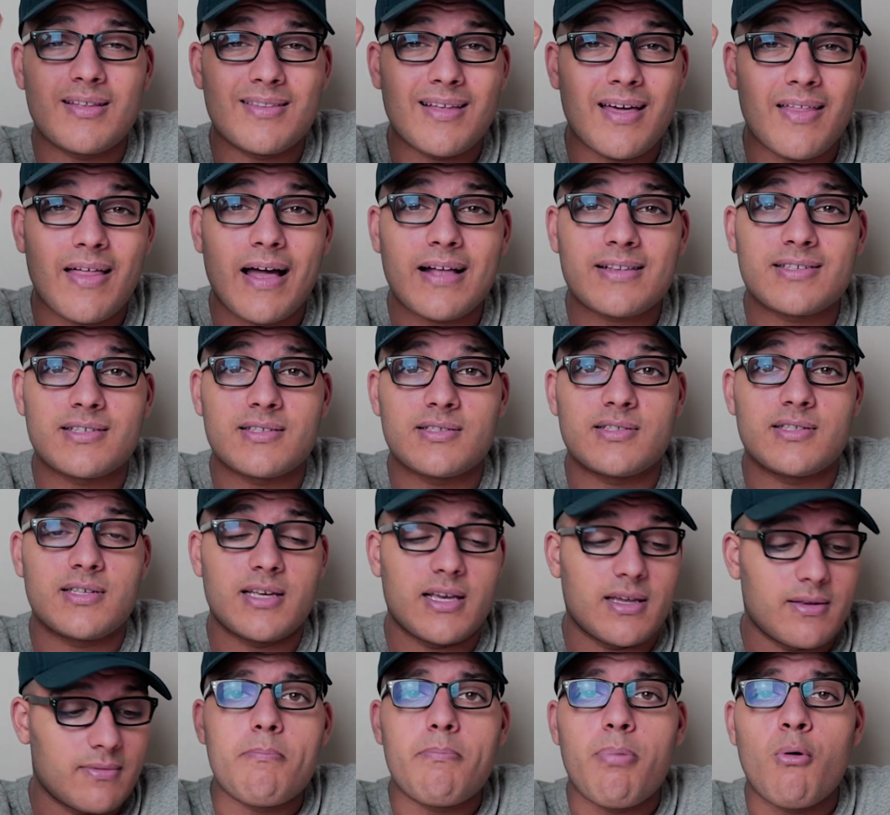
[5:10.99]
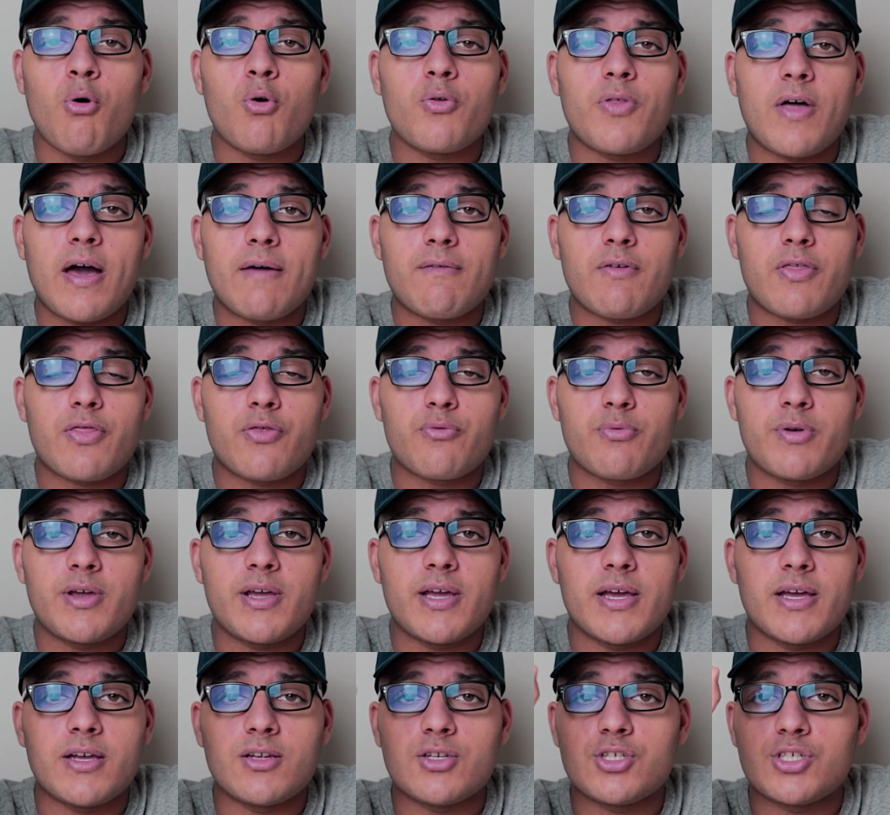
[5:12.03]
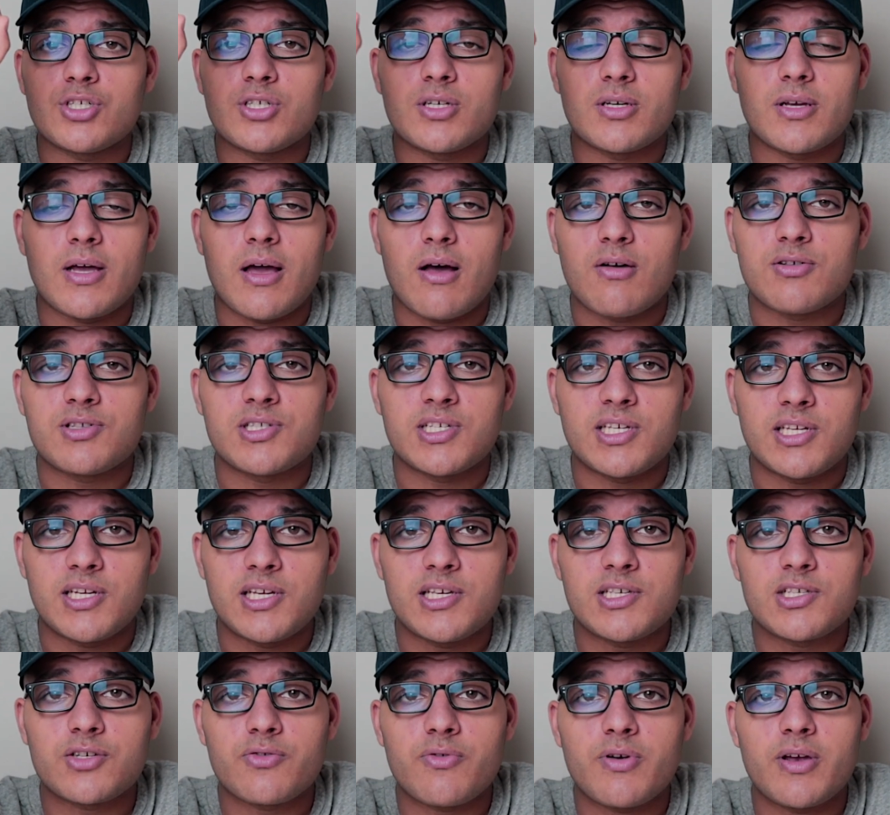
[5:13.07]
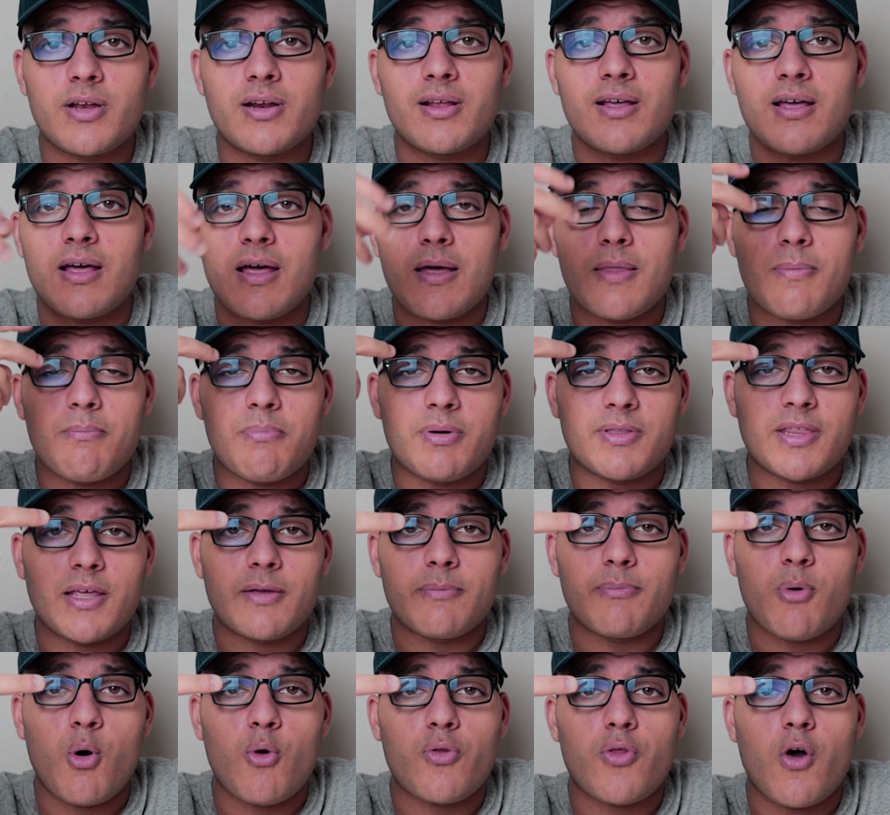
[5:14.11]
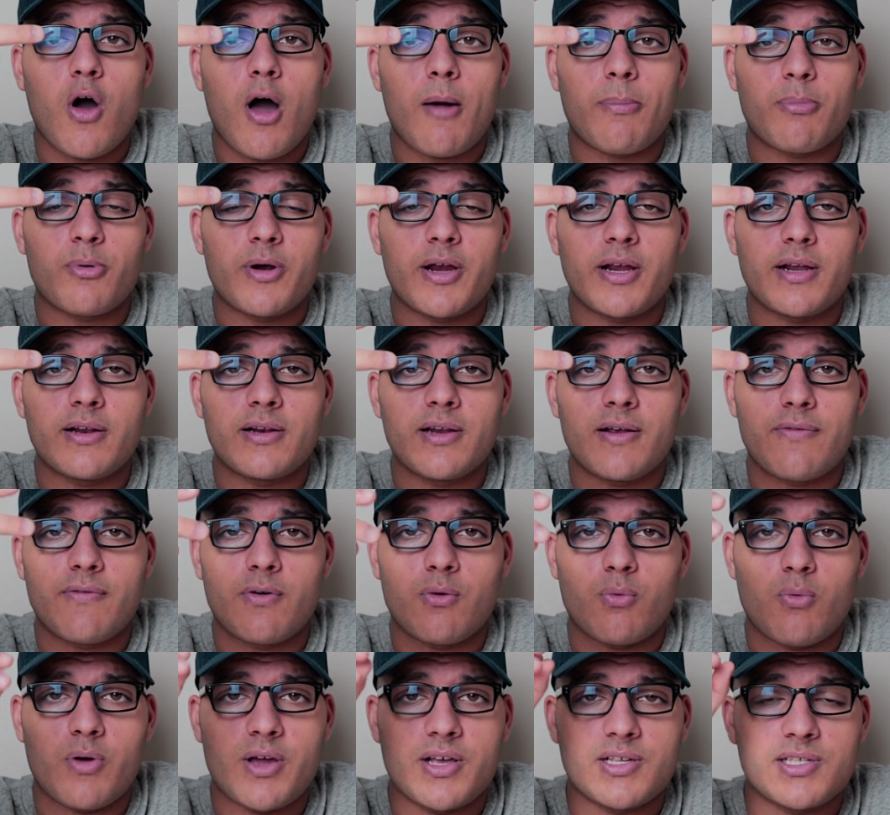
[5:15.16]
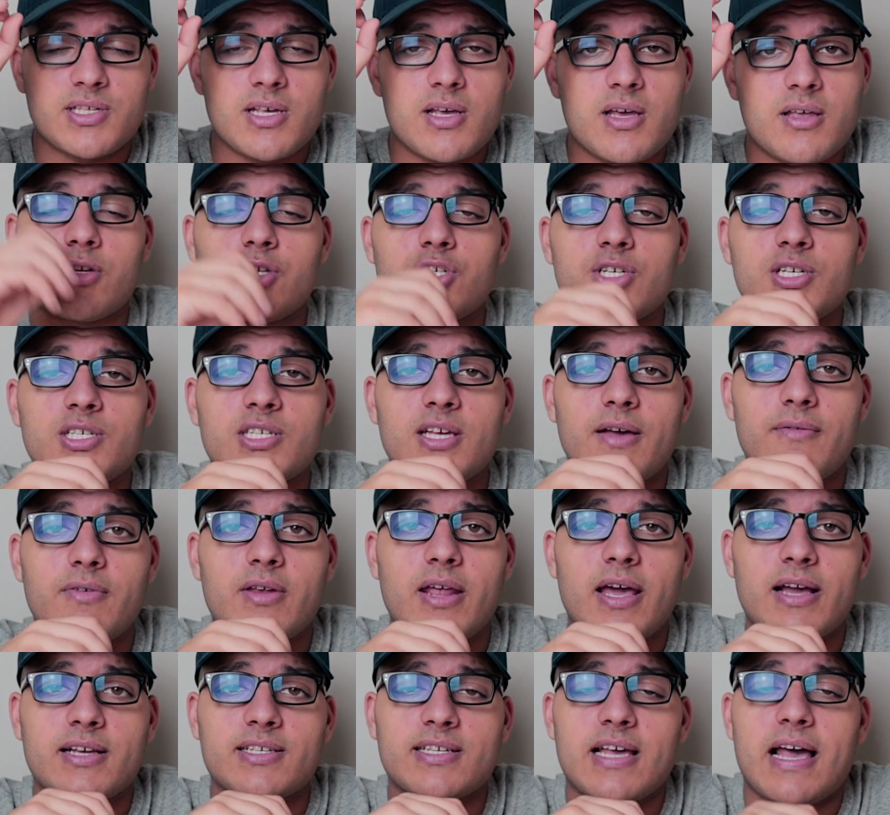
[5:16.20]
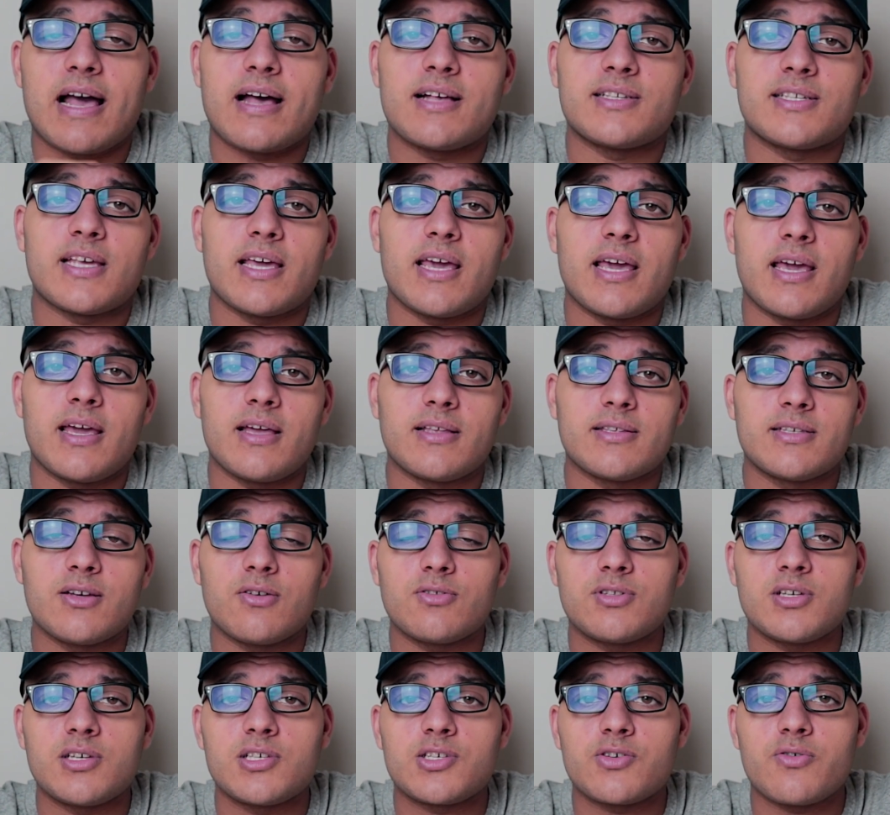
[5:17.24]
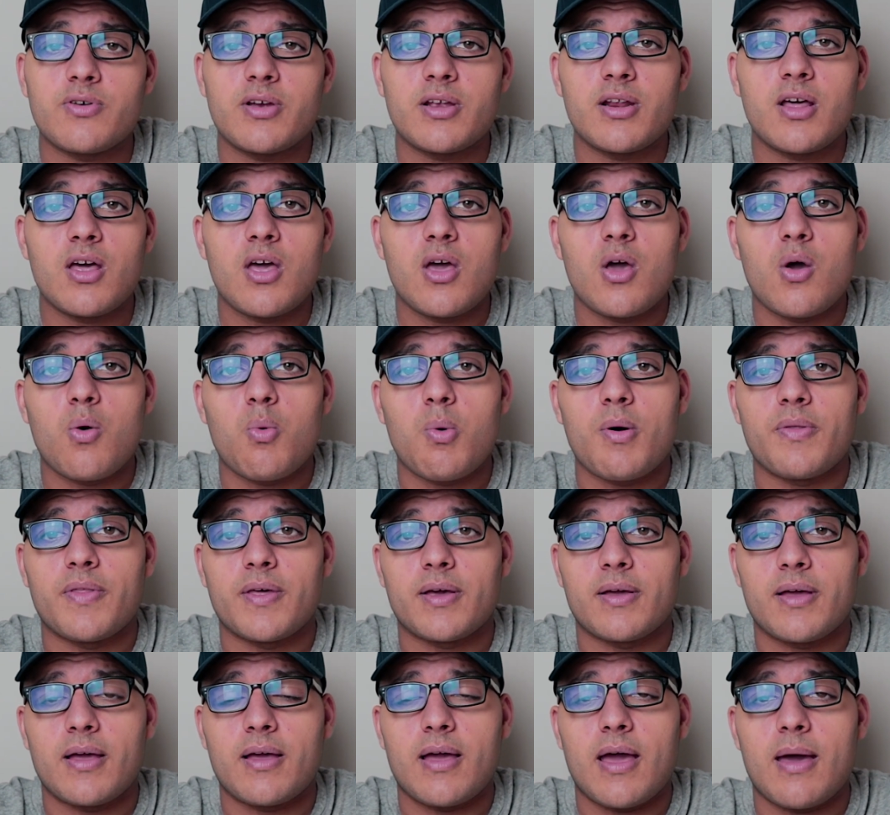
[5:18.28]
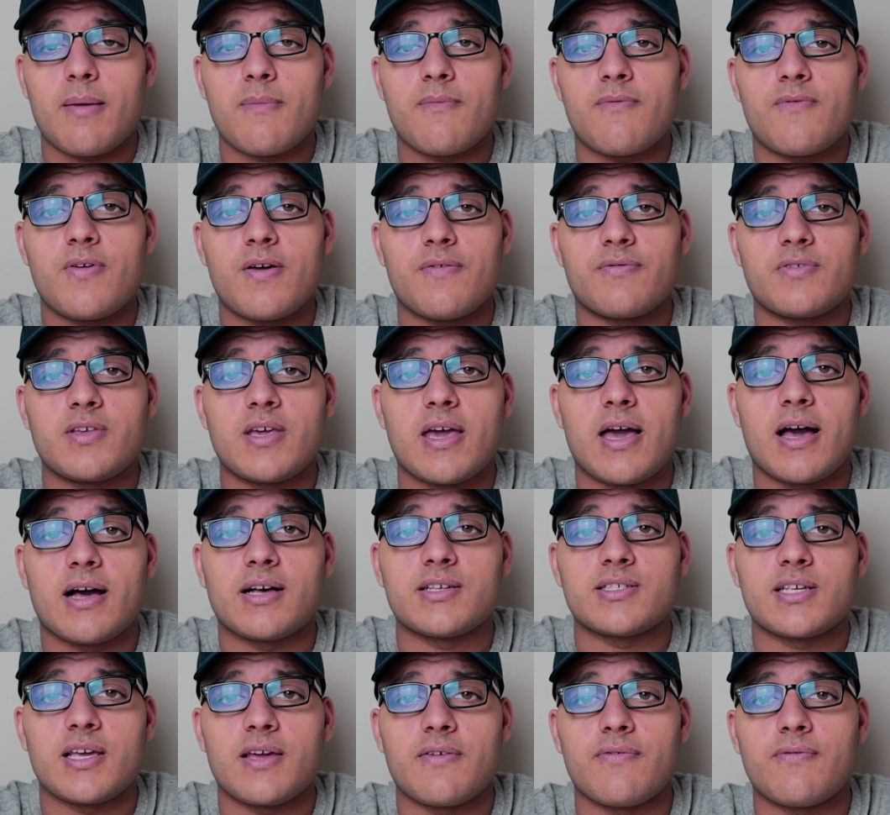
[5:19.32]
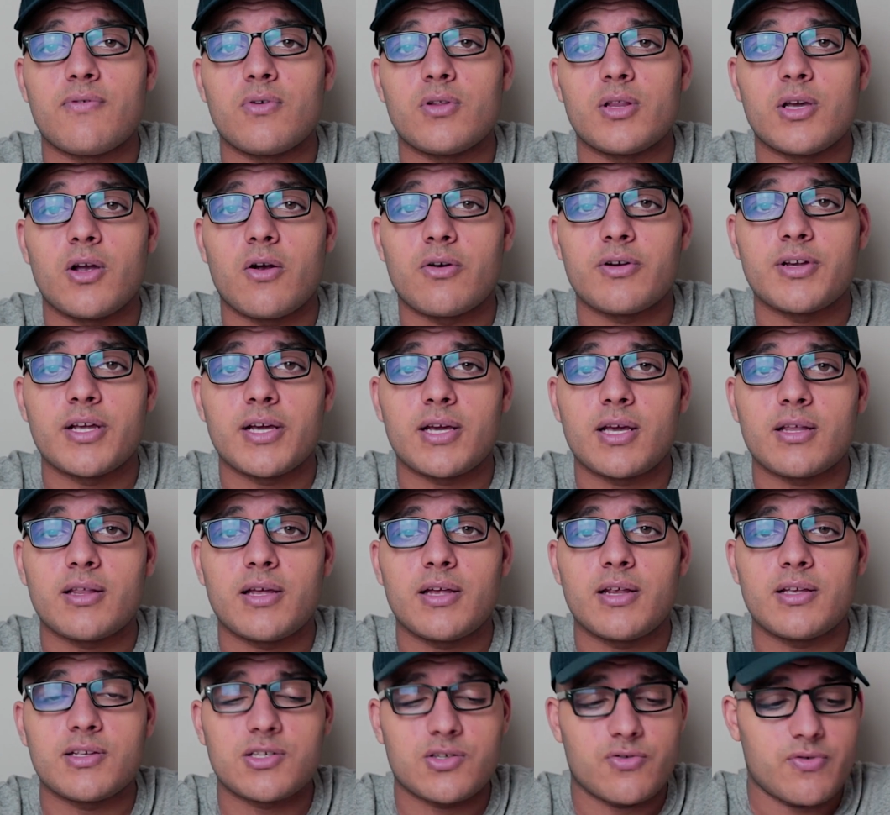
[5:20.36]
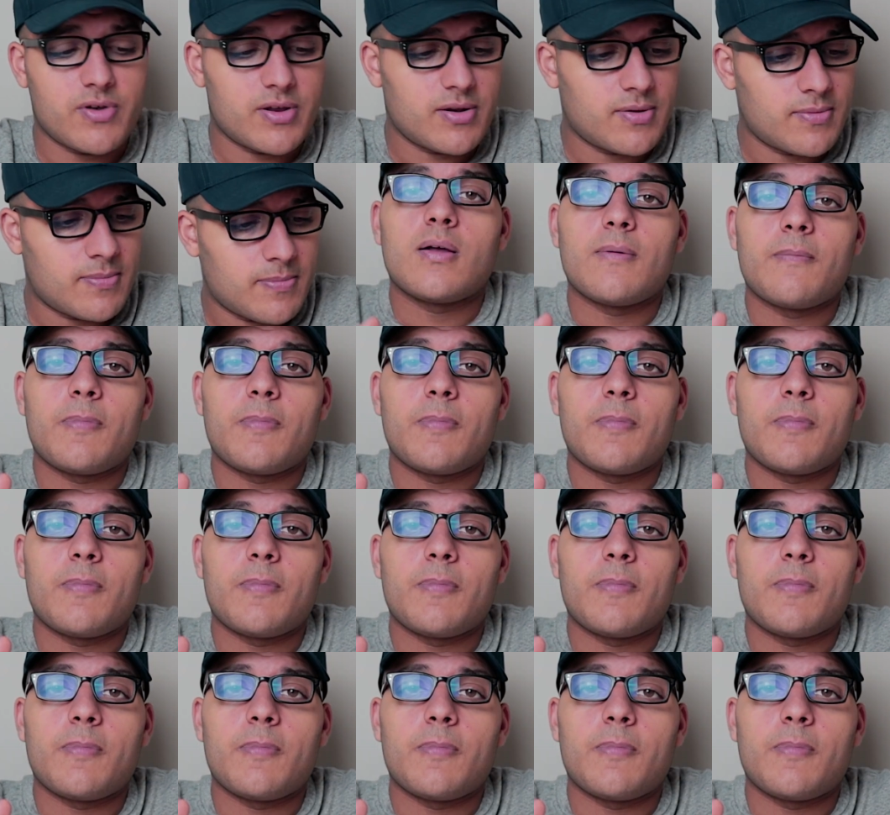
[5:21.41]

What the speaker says: Now that's insane. Both have a 3-inch LCD screen, but they both operate in different ways. The G7X has a tilting screen when the M50 has a fully articulating screen.